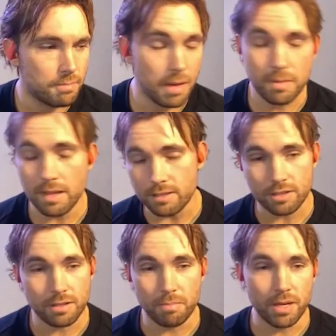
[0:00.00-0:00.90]
maybe that's
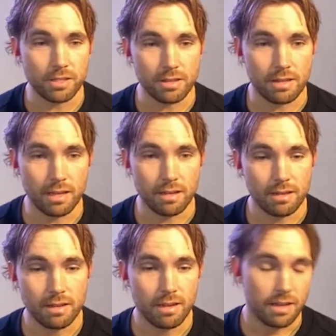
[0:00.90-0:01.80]
just a budget
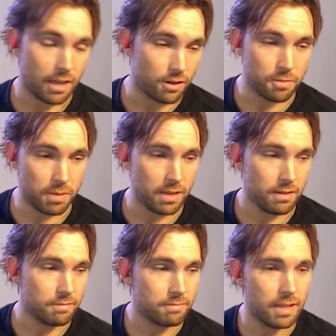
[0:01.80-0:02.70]
thing. It could
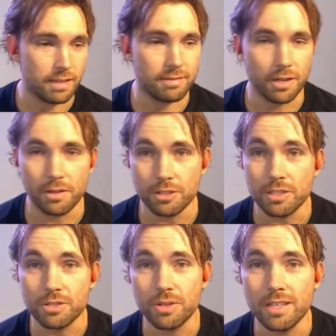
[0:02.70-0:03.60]
be that, they're
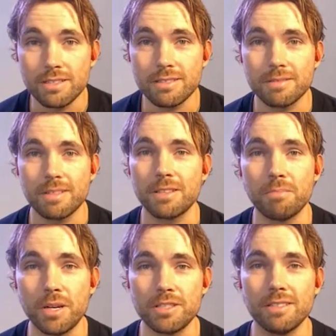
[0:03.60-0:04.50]
just stressed because
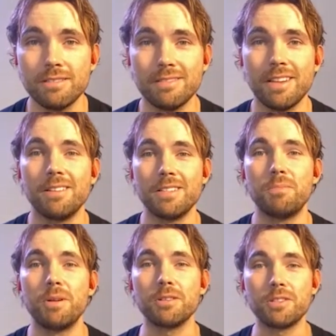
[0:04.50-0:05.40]
of budget and these
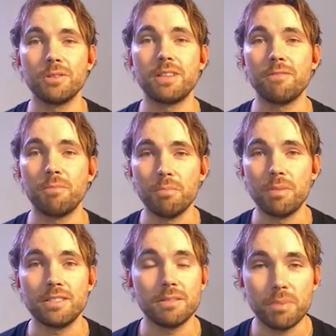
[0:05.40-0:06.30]
bigger shows have more
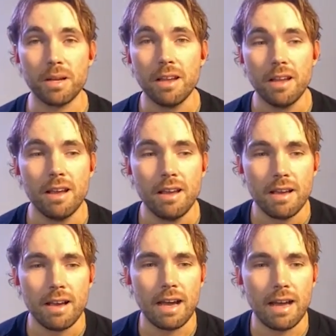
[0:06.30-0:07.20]
budget. But
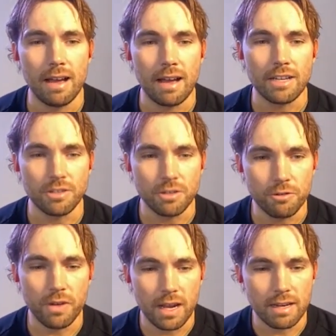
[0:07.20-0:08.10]
I
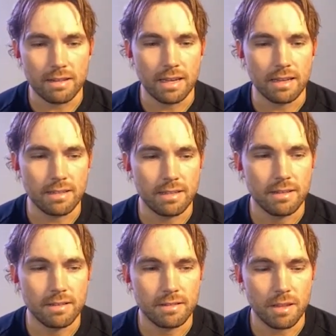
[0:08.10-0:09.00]
do find that
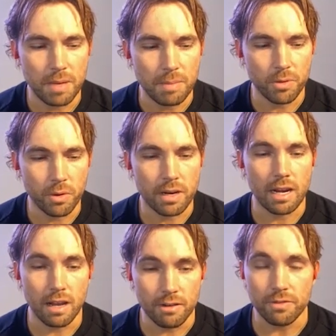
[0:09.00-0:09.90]
the people who are
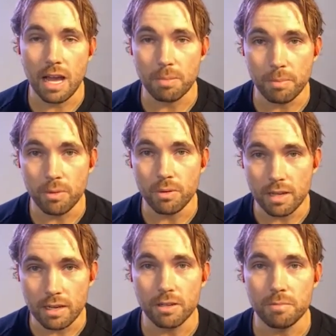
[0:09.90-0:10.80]
kind of unflappable
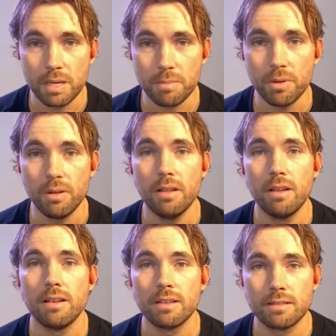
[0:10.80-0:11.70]
and good people
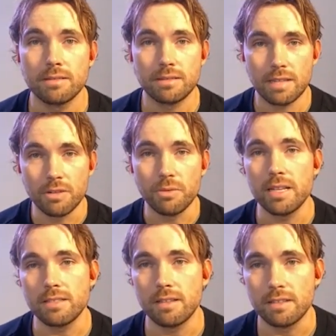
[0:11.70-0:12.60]
tend to
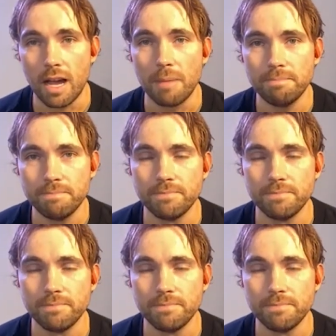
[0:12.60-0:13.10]
rise to the top.